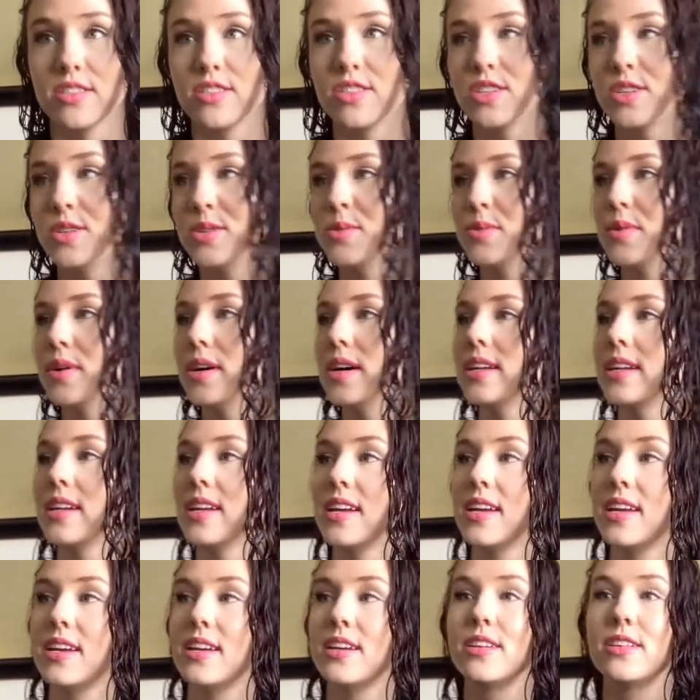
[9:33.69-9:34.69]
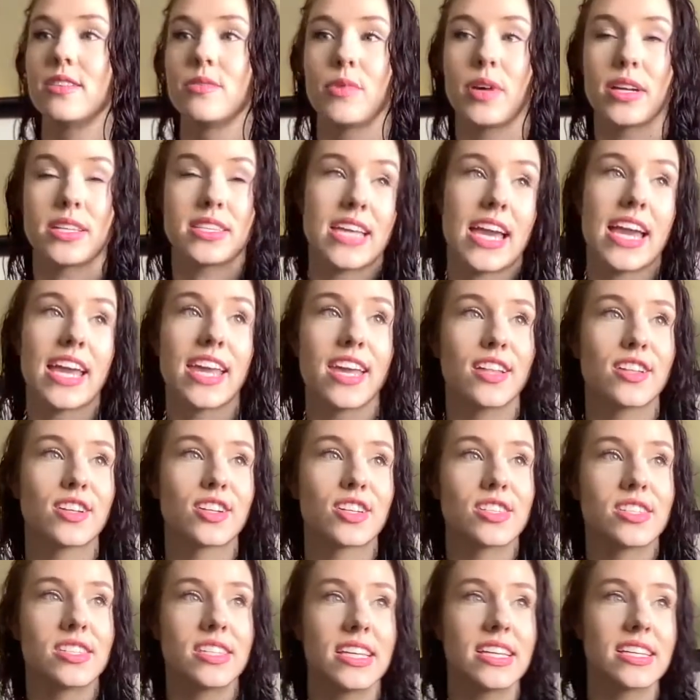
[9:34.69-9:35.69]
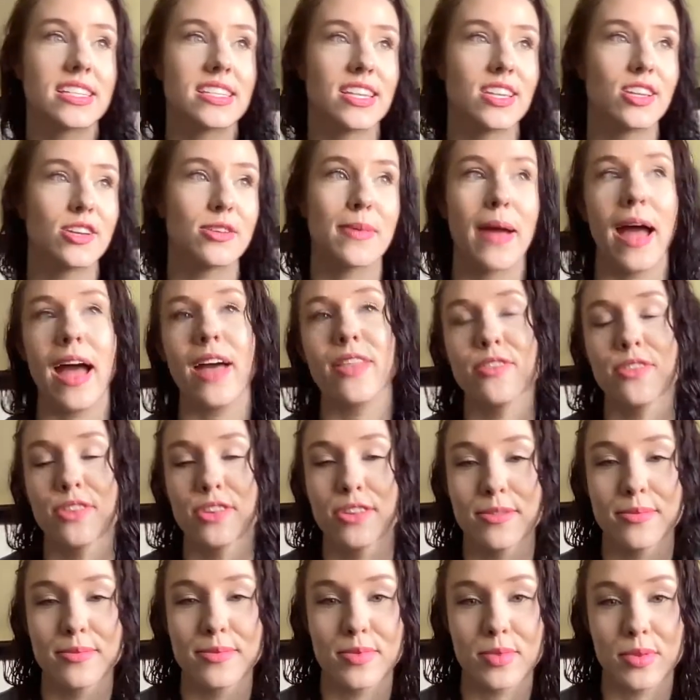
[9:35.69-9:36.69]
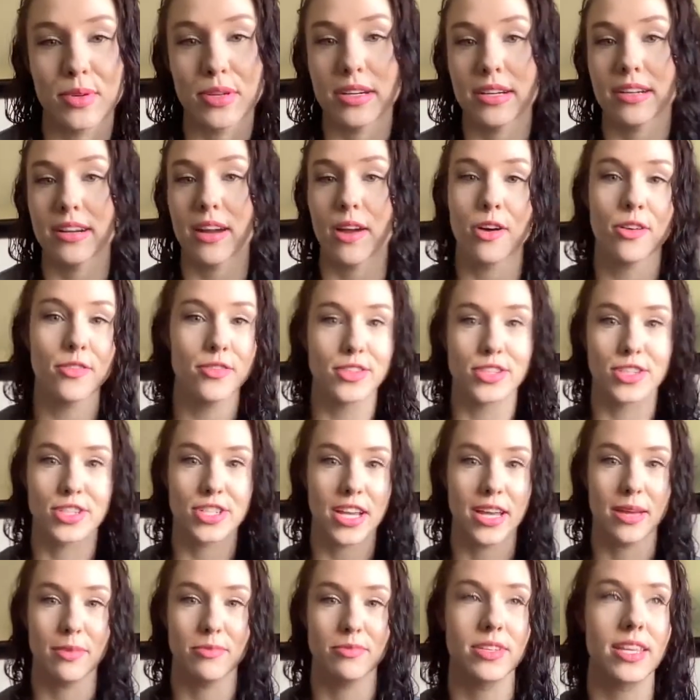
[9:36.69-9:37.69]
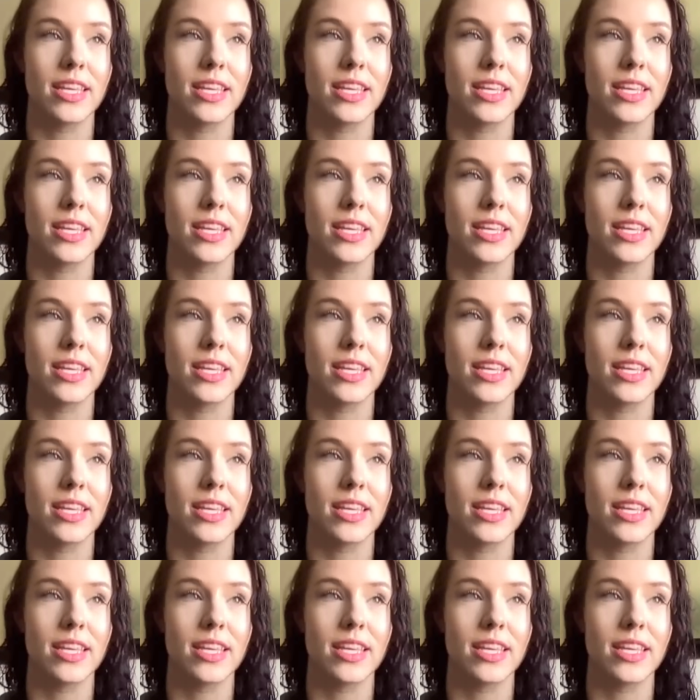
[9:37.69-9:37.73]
Do you want rectangular sinks in your bathrooms or oval shaped?